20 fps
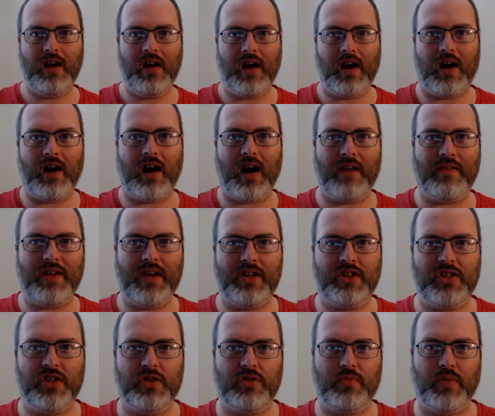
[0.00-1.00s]
are having
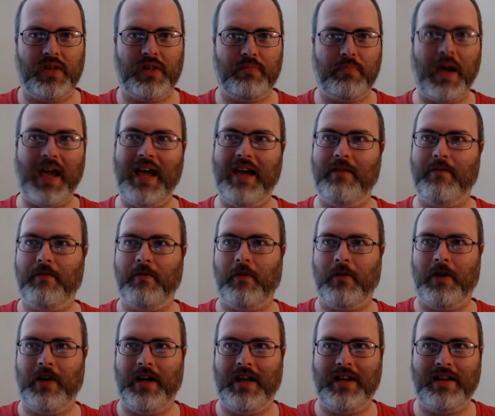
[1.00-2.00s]
issues with paying
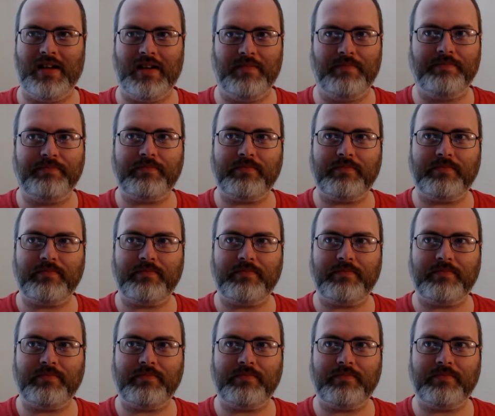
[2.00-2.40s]
for it, and